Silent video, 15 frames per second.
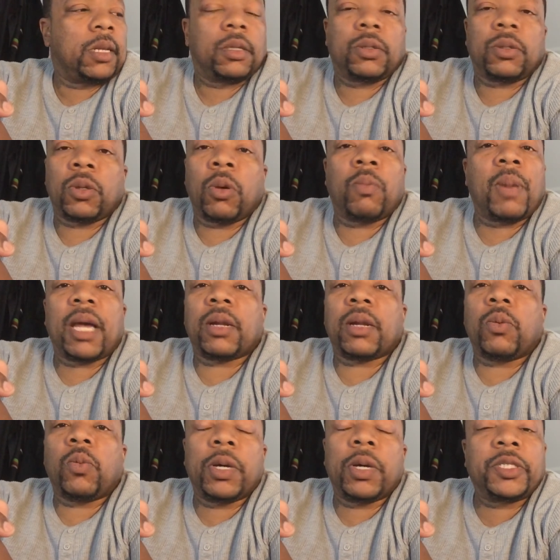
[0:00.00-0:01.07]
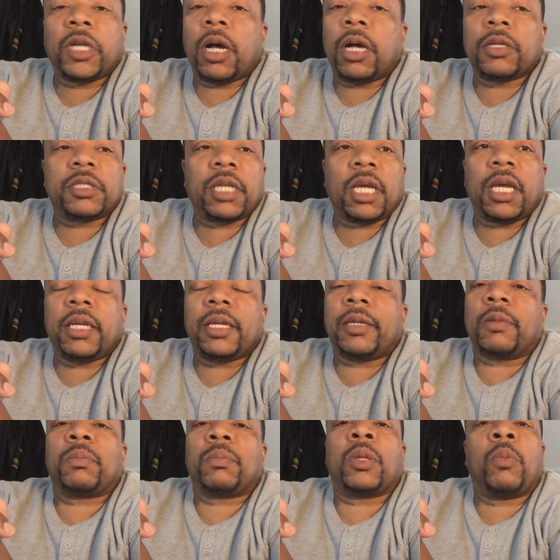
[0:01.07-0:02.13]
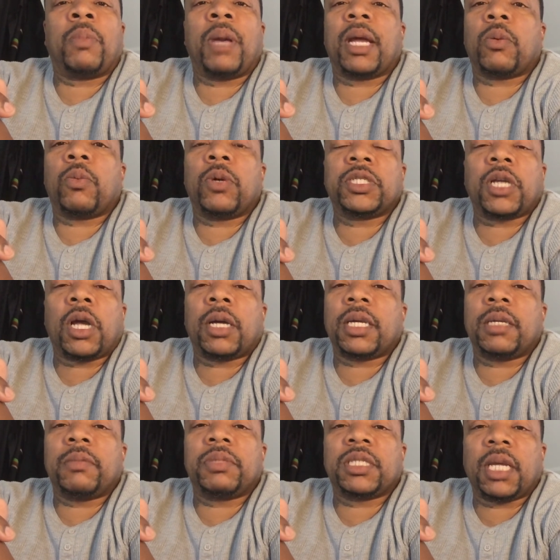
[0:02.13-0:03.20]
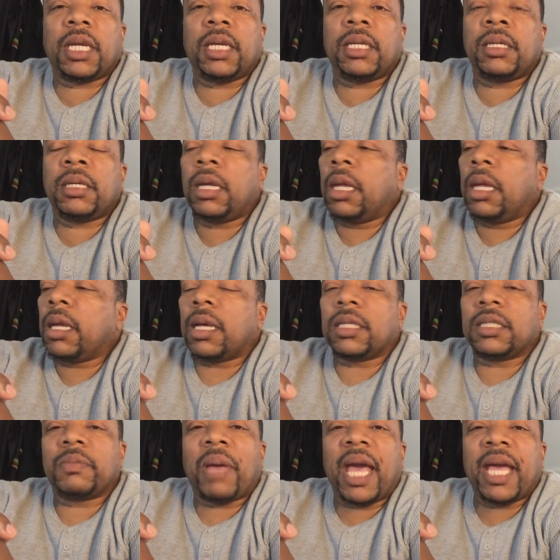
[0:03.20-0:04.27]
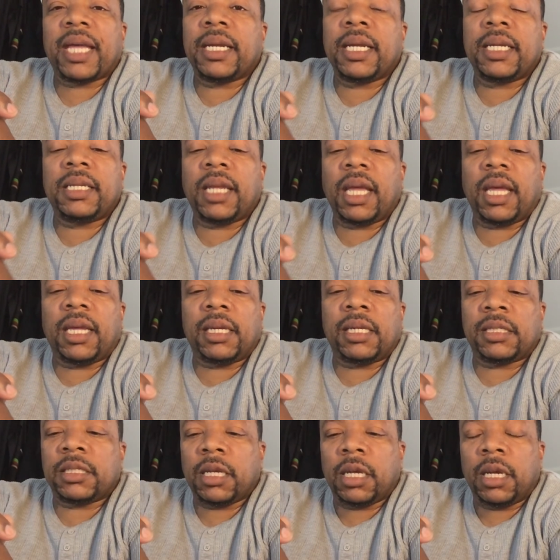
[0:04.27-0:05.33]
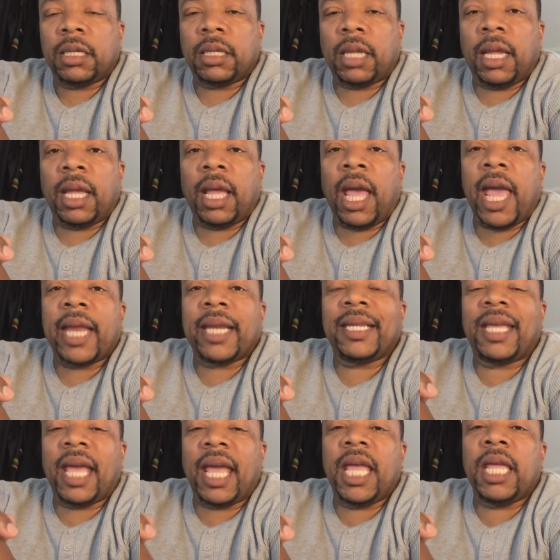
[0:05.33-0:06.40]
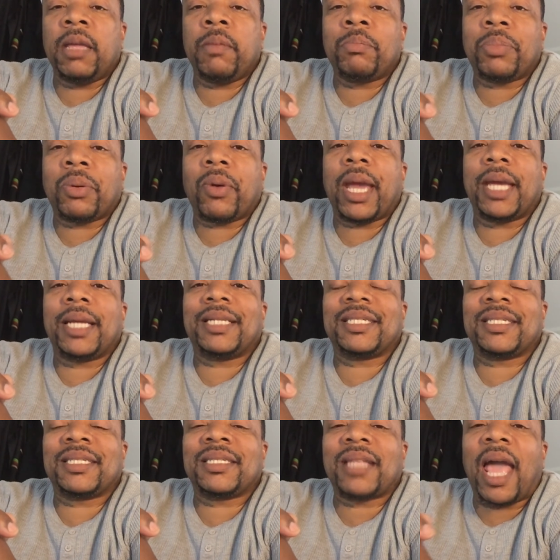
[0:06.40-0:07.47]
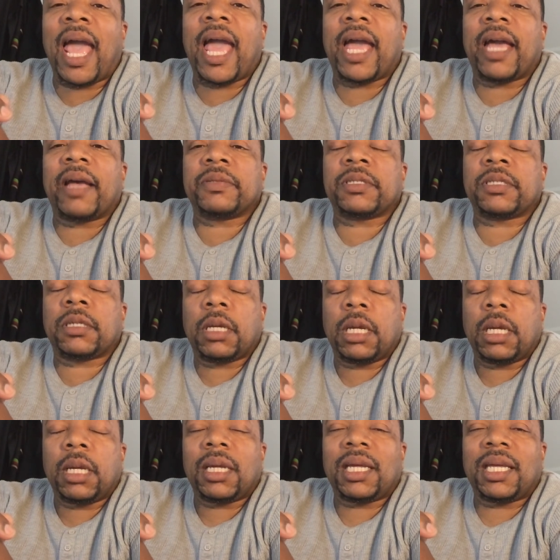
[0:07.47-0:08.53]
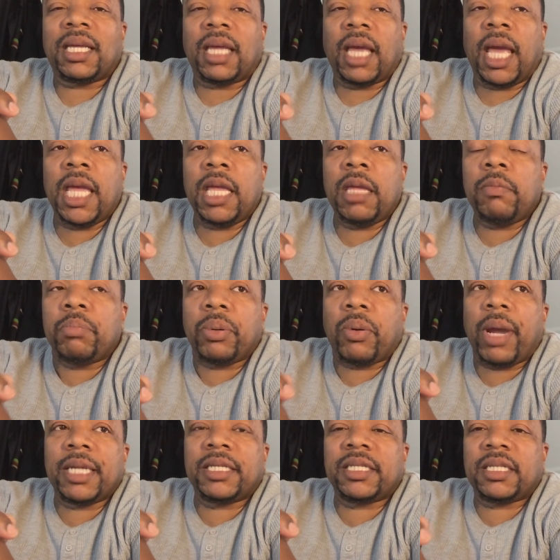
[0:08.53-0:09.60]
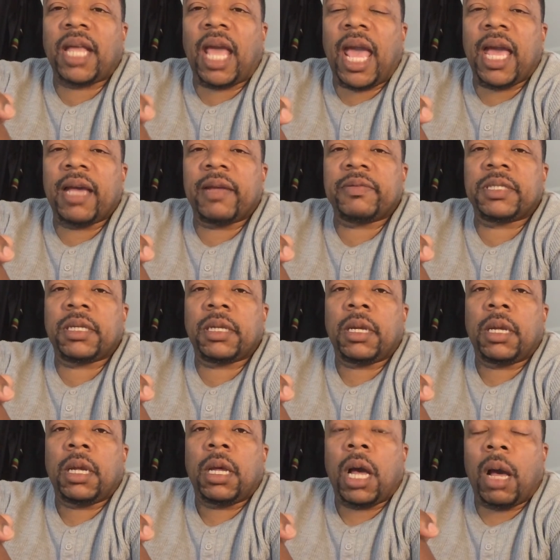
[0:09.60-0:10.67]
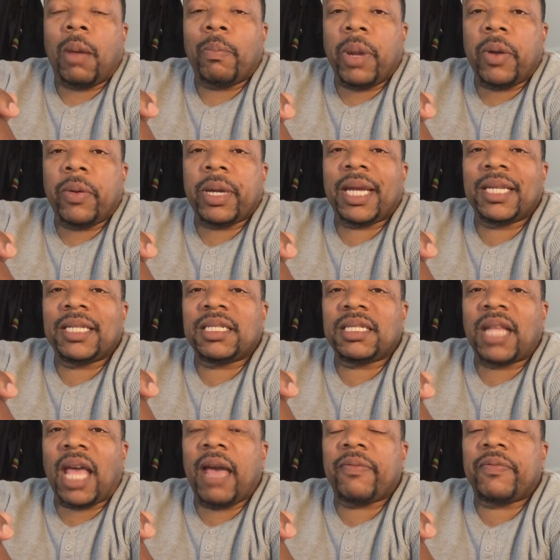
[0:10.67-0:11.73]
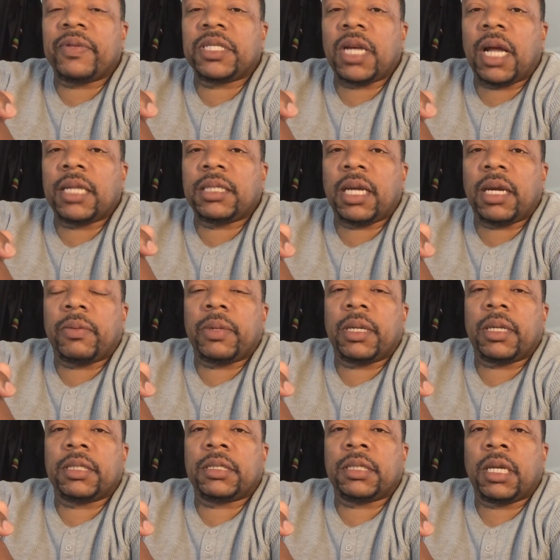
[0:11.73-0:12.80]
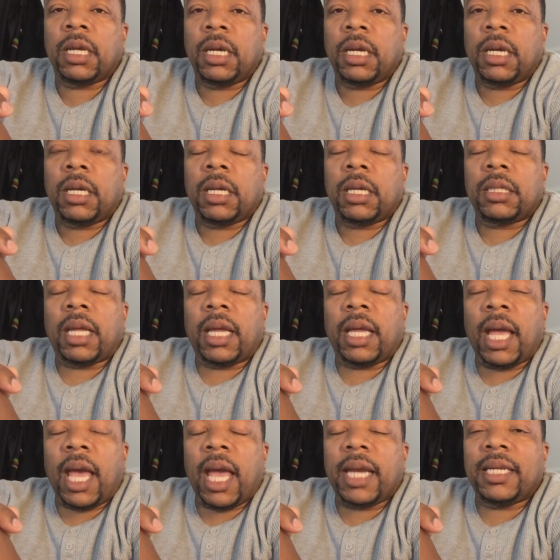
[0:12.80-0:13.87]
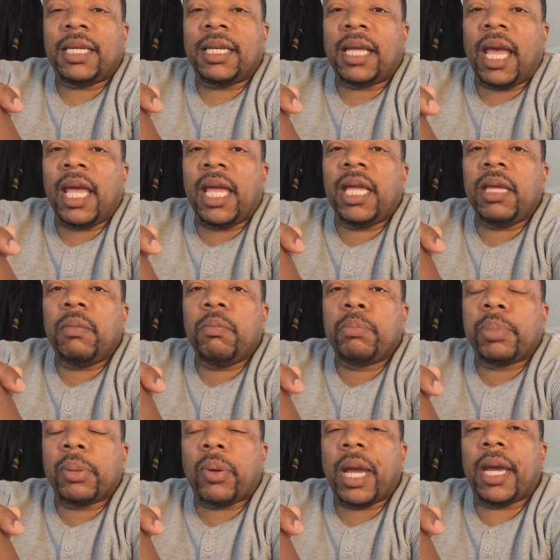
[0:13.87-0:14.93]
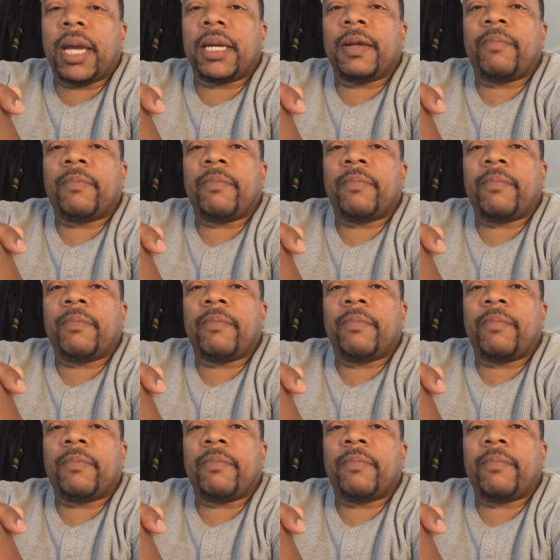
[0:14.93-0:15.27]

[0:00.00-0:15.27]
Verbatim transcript: no matter what y'all say, no matter what y'all keep saying, because back in the days, they had game bred staffs, game bred staffs, American Staffordshire Terriers. They had game bred